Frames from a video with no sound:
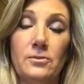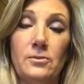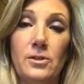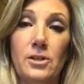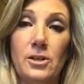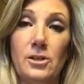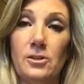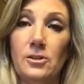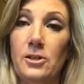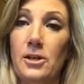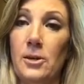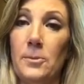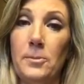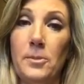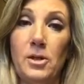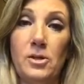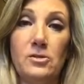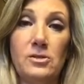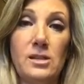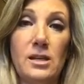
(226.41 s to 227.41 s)
hip
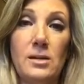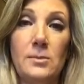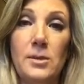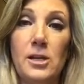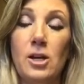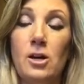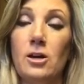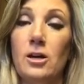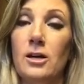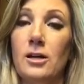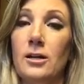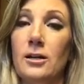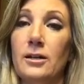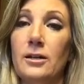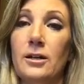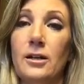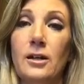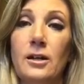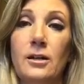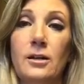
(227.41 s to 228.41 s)
bone's going to be
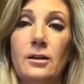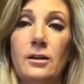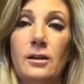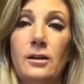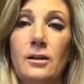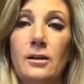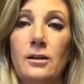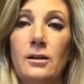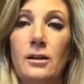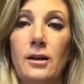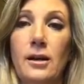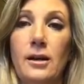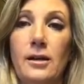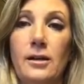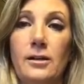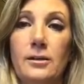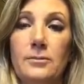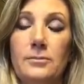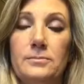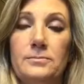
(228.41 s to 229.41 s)
gone.
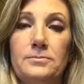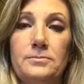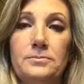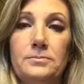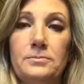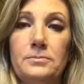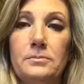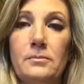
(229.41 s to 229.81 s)
And